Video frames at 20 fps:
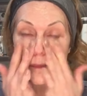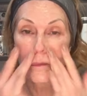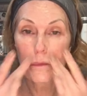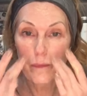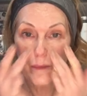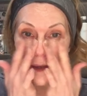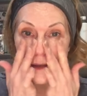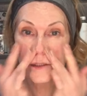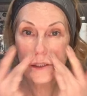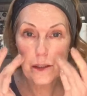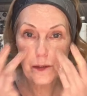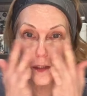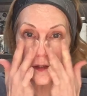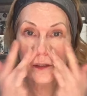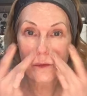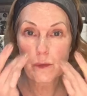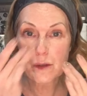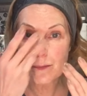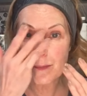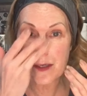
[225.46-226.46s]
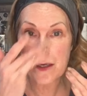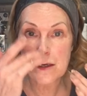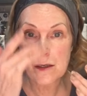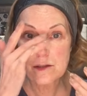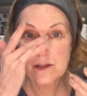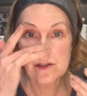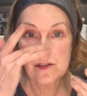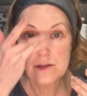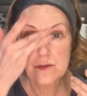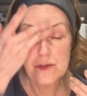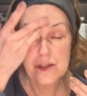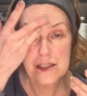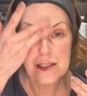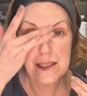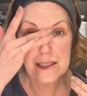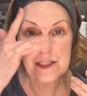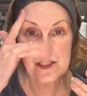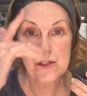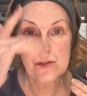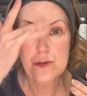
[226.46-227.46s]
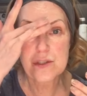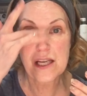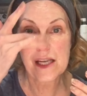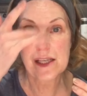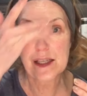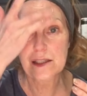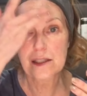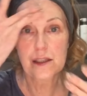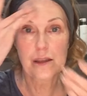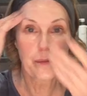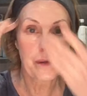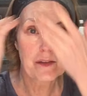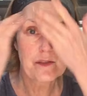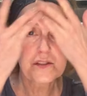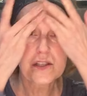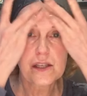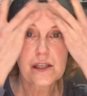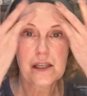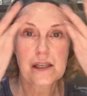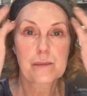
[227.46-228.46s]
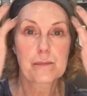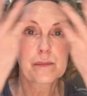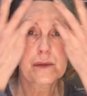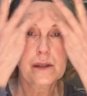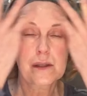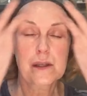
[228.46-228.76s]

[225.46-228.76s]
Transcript: that's the only thing with masks, obviously they do take a little bit of time.